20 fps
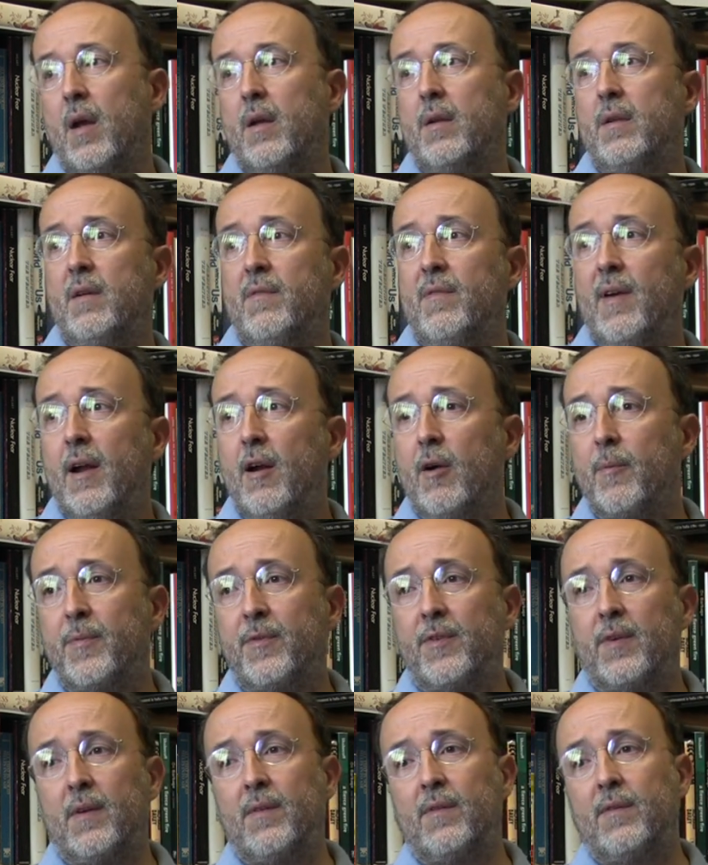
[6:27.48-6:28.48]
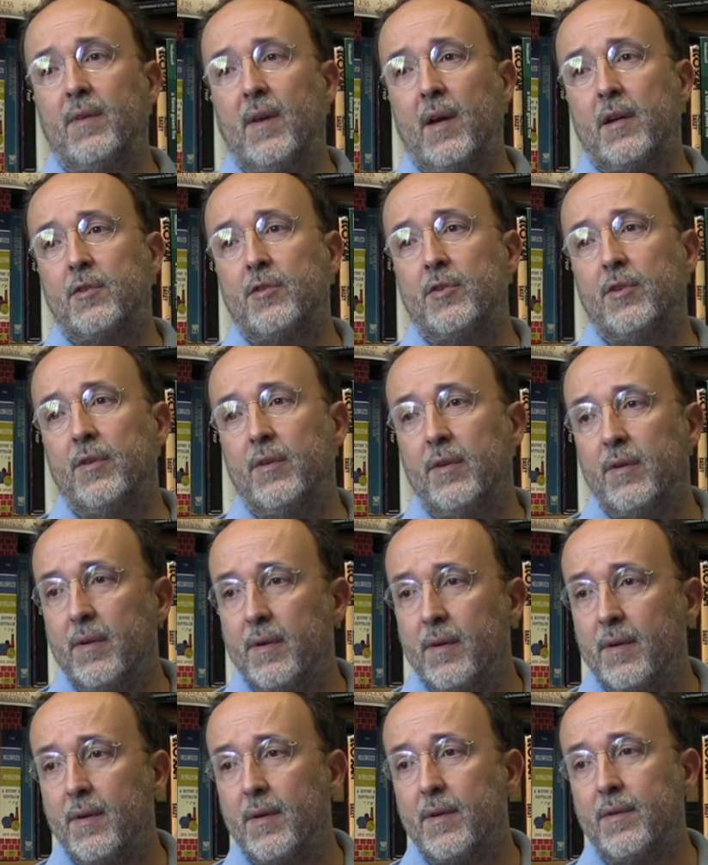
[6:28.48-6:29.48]
develops in section
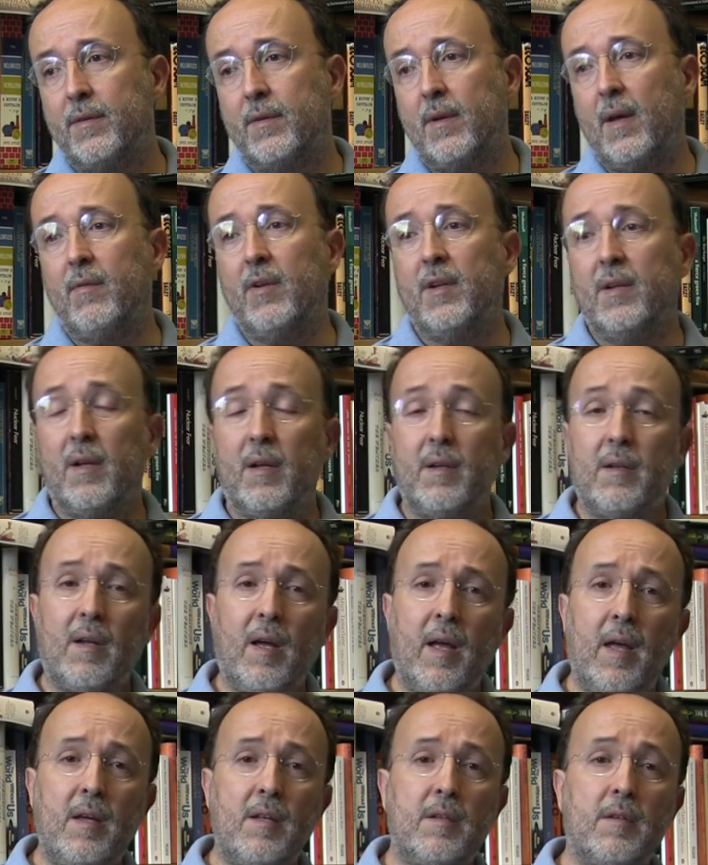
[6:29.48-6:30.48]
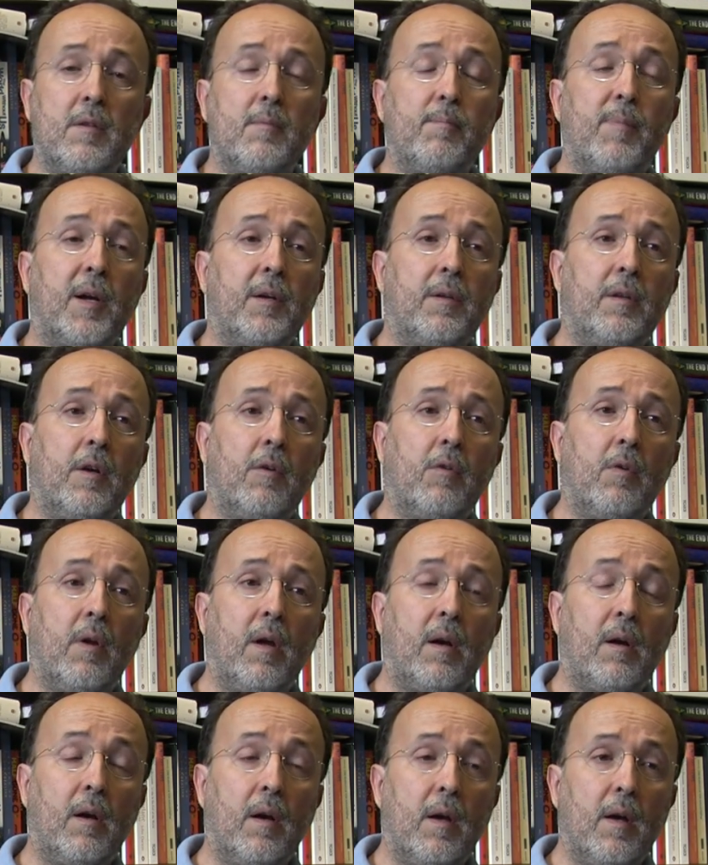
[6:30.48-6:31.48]
7 and 8, in
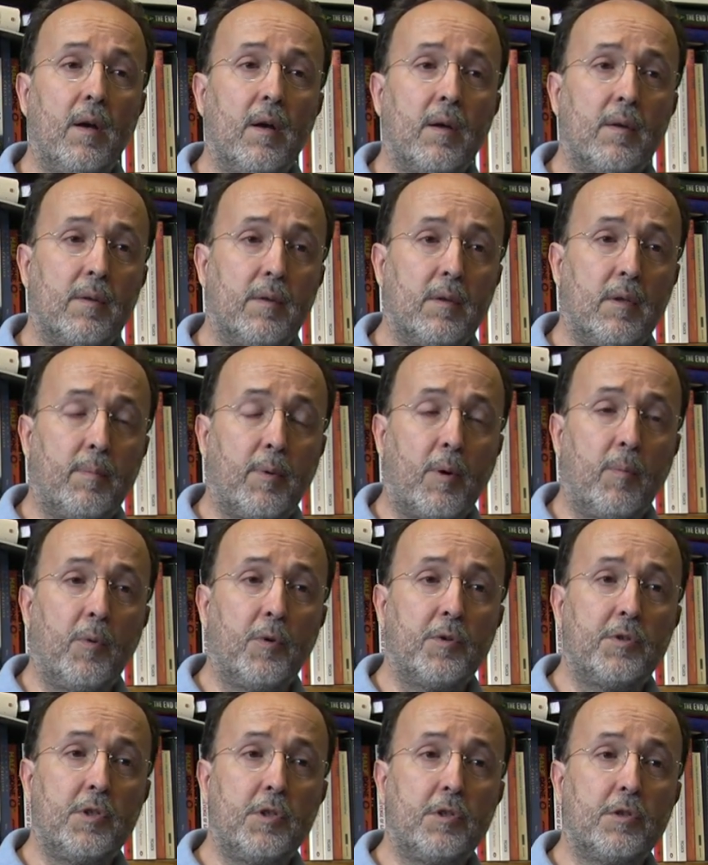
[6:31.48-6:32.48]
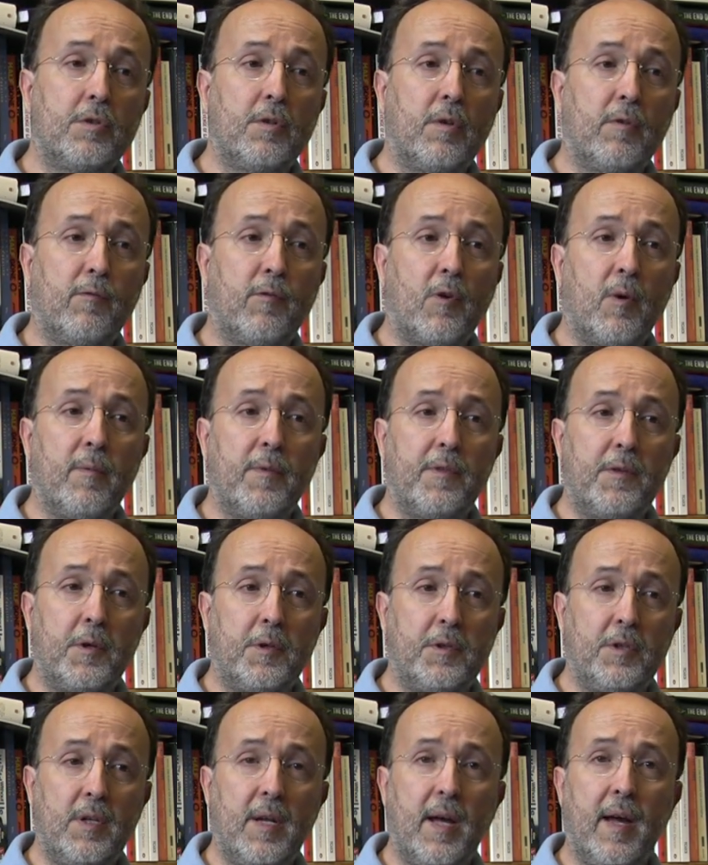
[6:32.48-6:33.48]
particular the proposition from
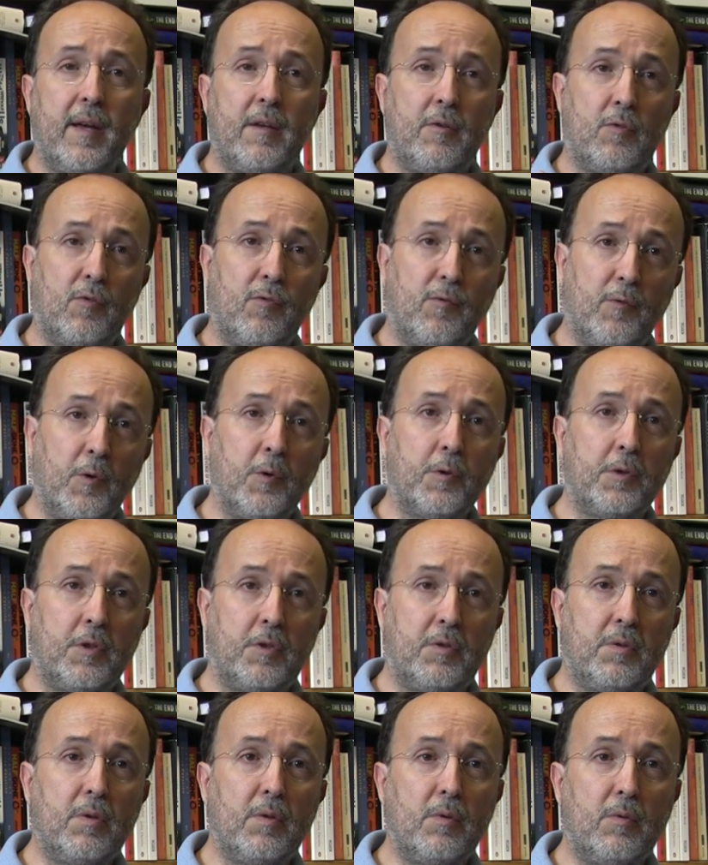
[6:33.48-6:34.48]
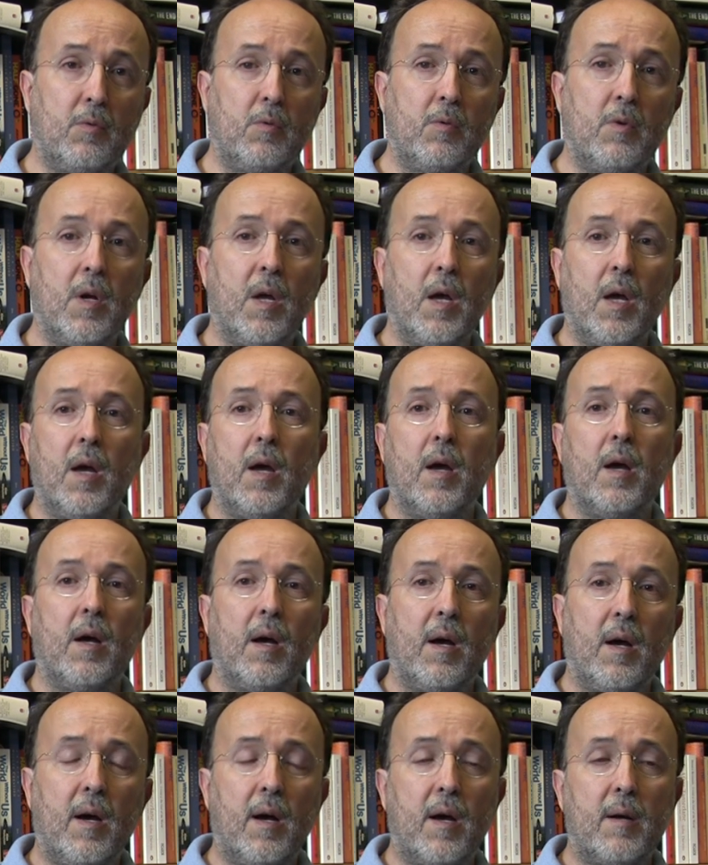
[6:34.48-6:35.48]
39 to 42,
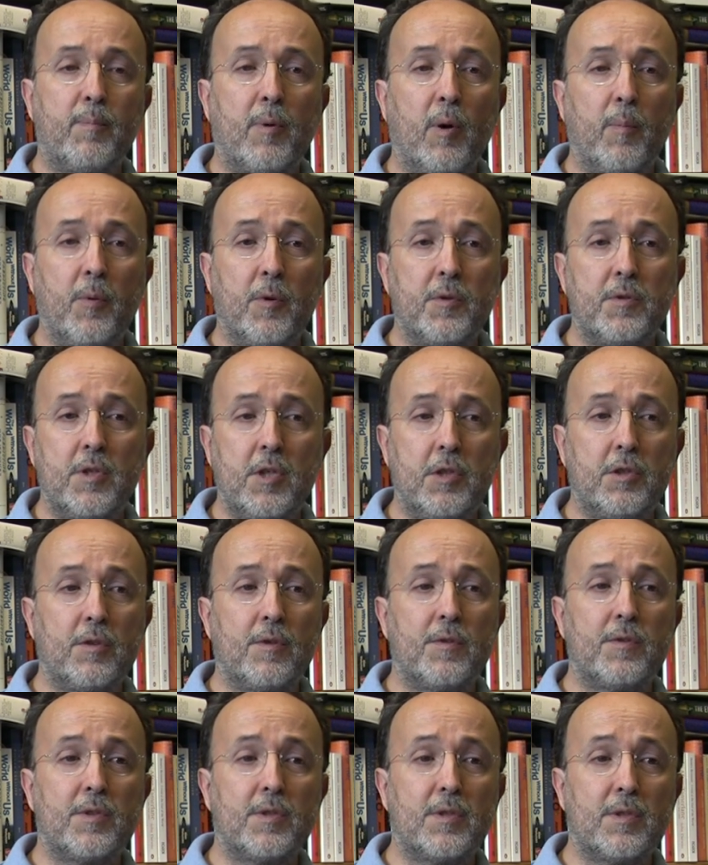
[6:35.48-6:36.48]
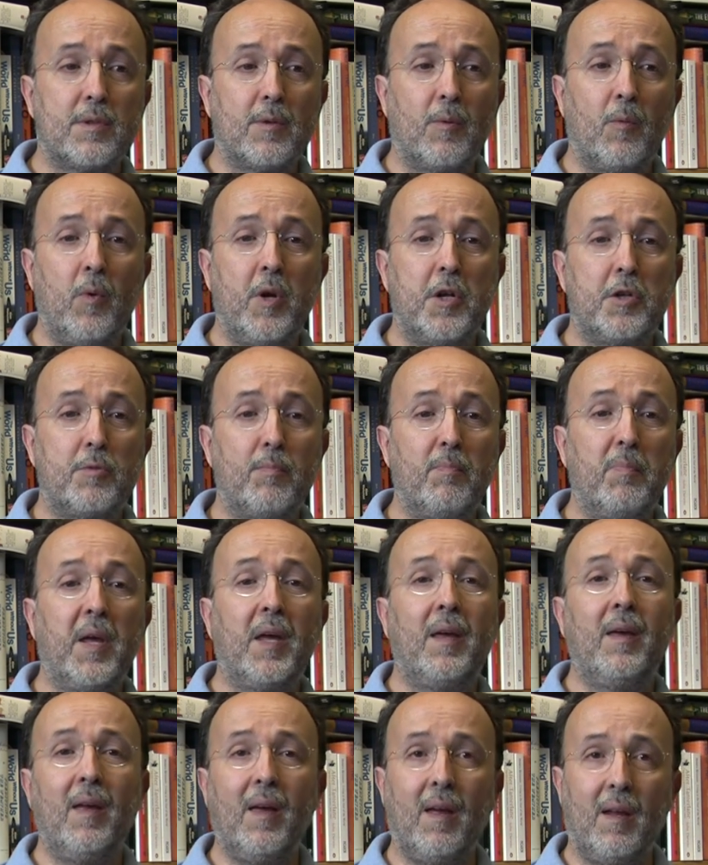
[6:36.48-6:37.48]
are propositions which
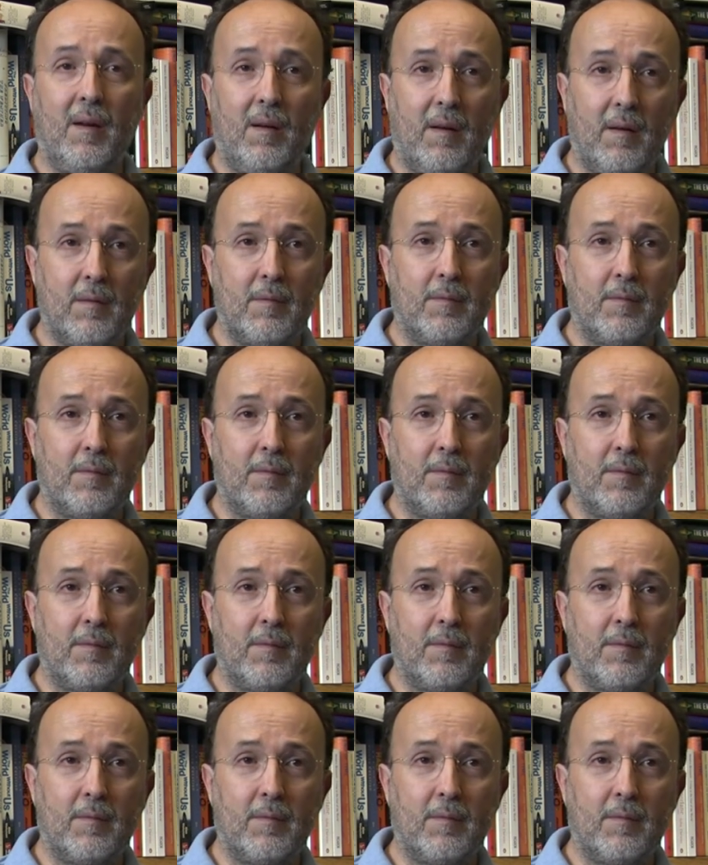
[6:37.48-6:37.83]
begin